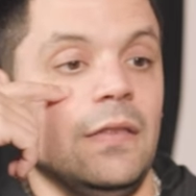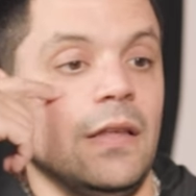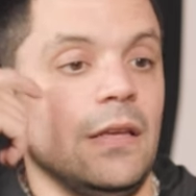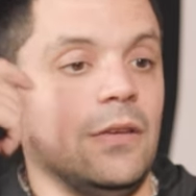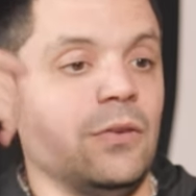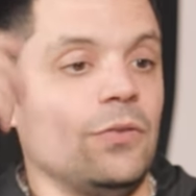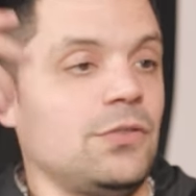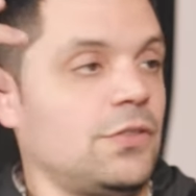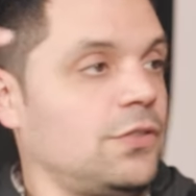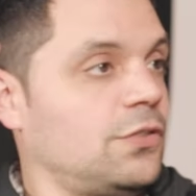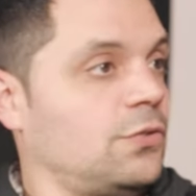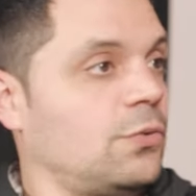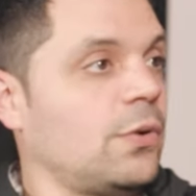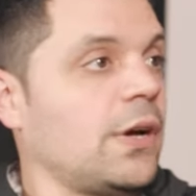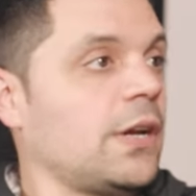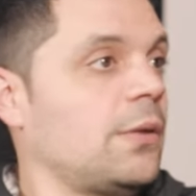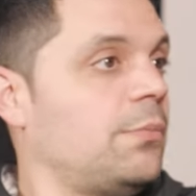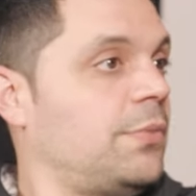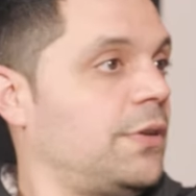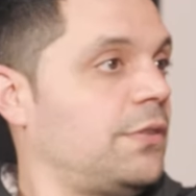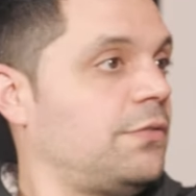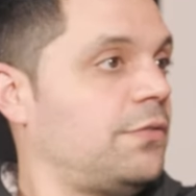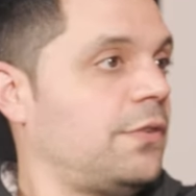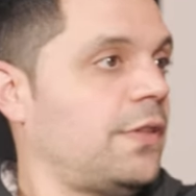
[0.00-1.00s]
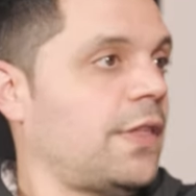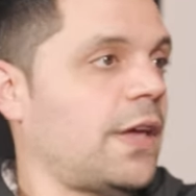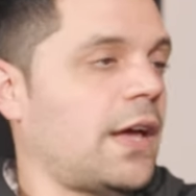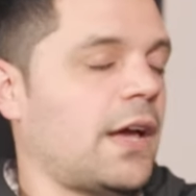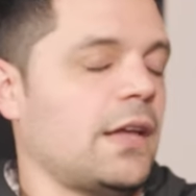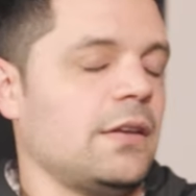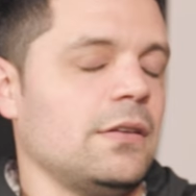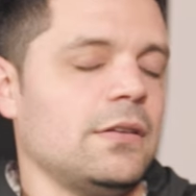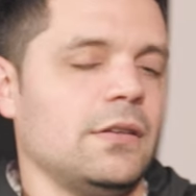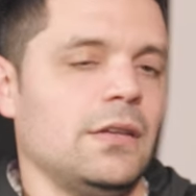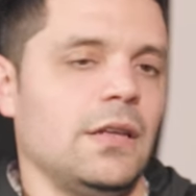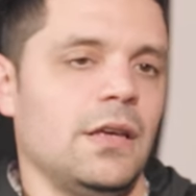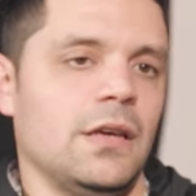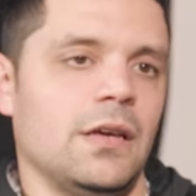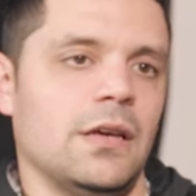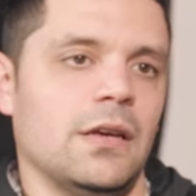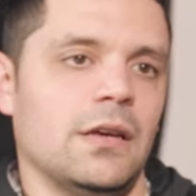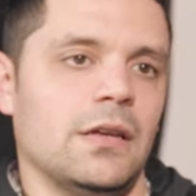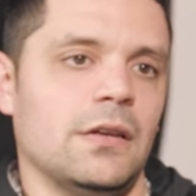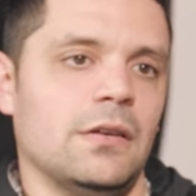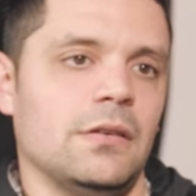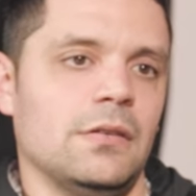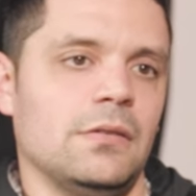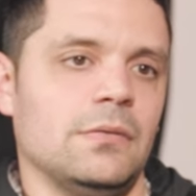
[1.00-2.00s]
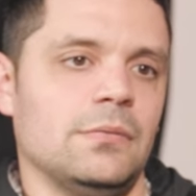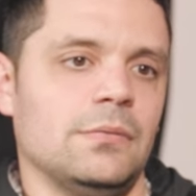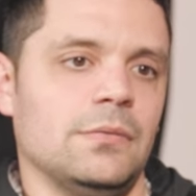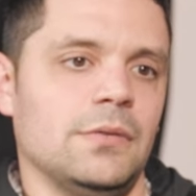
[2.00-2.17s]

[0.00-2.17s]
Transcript: they use us quite a bit for that. And